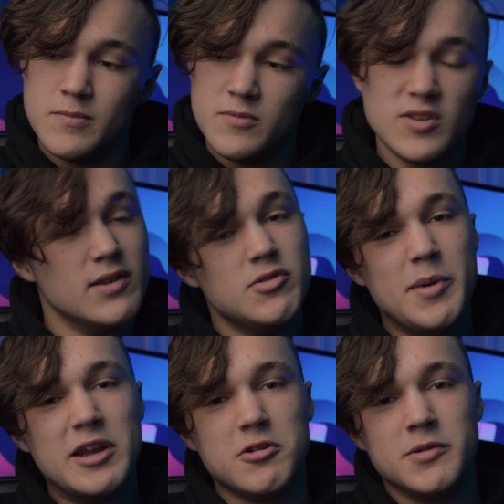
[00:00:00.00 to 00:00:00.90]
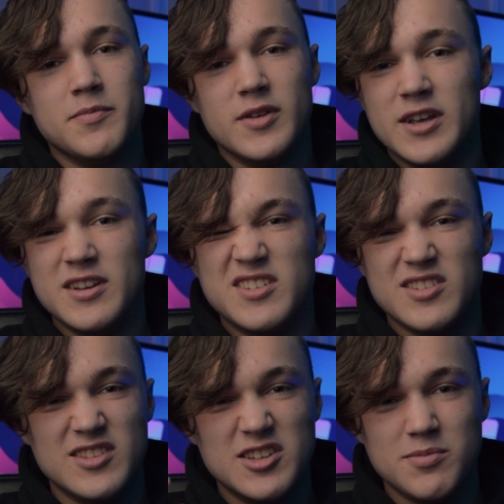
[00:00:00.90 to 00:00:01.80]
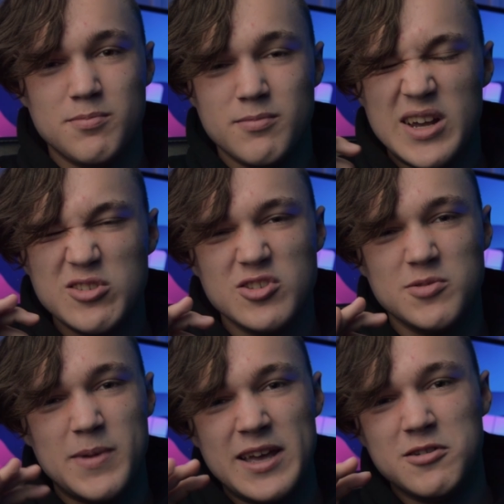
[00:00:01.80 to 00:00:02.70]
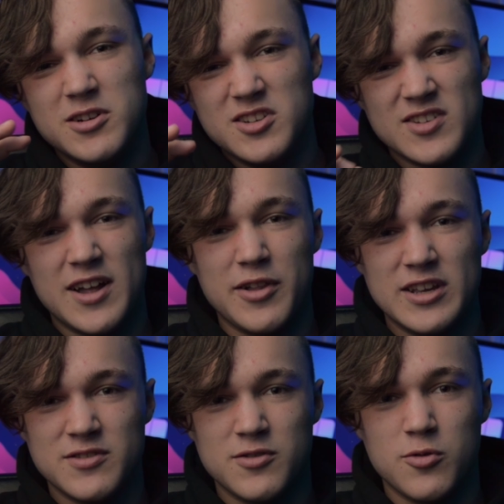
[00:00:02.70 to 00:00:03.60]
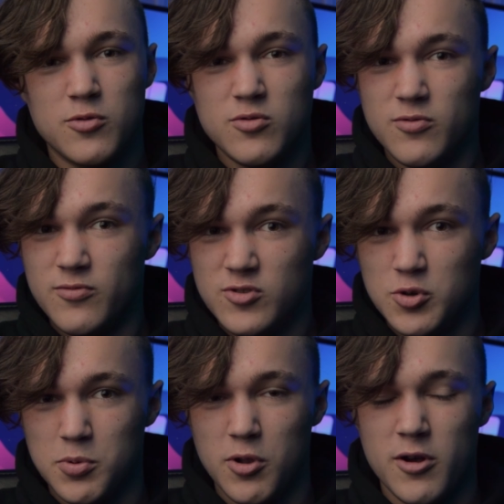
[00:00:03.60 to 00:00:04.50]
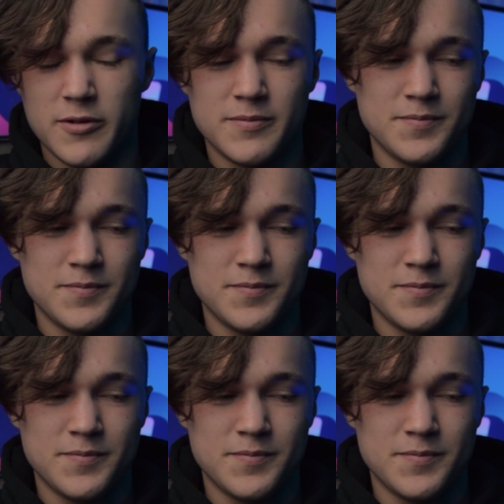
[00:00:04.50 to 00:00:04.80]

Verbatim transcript: saves the battery. And this mouse's battery does not last super long.